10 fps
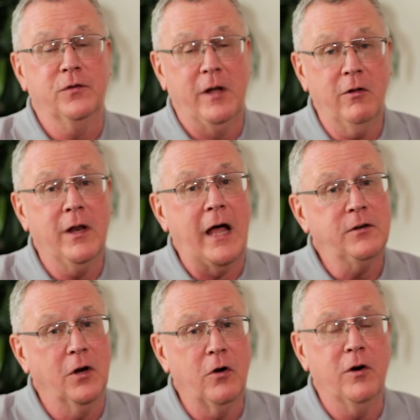still a lot
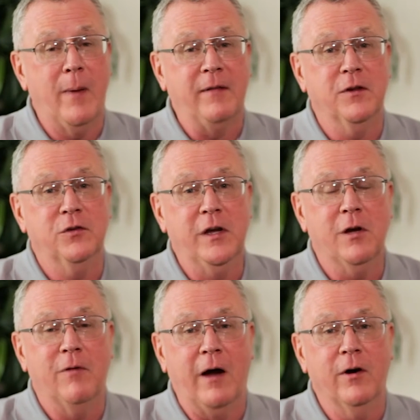to learn about the
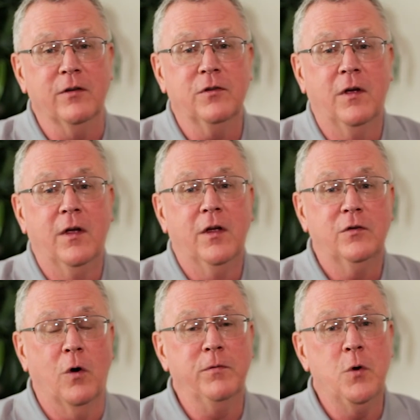Zika virus,
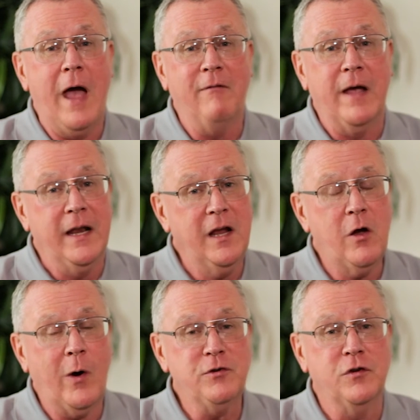so if you have any
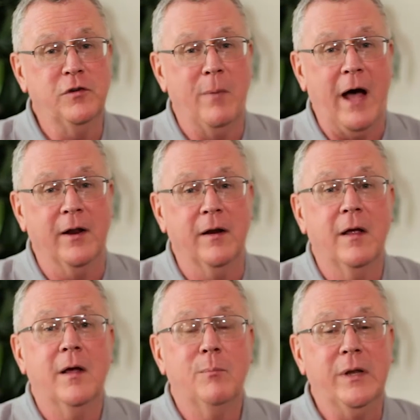questions about it,
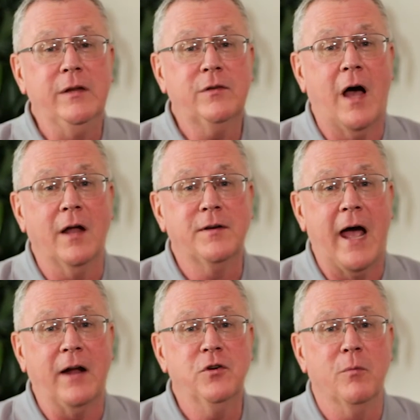please
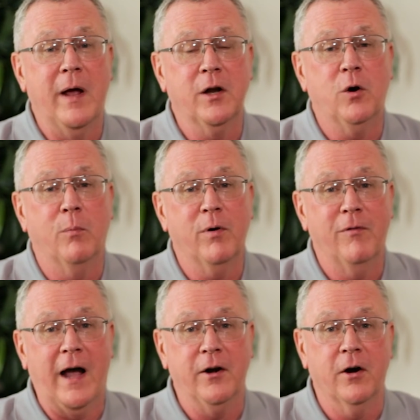contact your medical
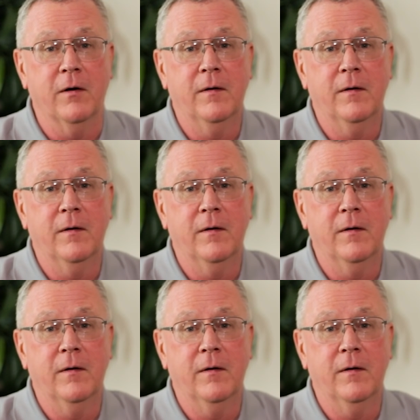provider.